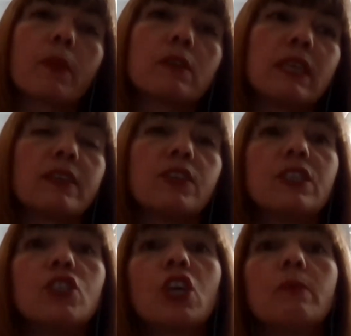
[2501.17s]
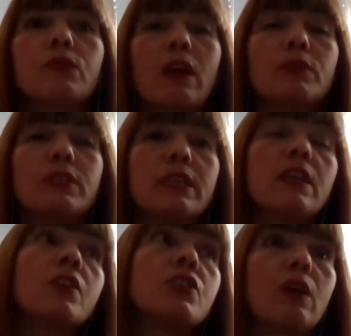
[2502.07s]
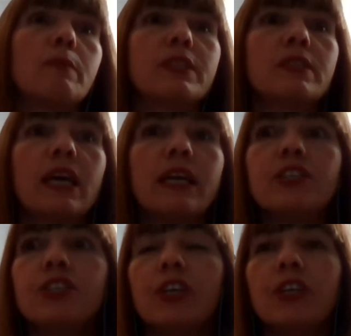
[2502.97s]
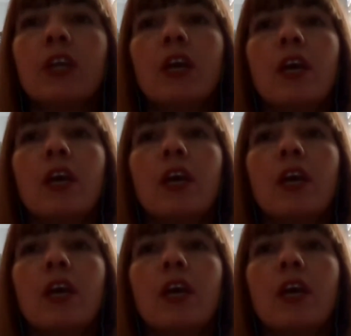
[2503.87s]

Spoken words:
sectors in terms of underrepresentation.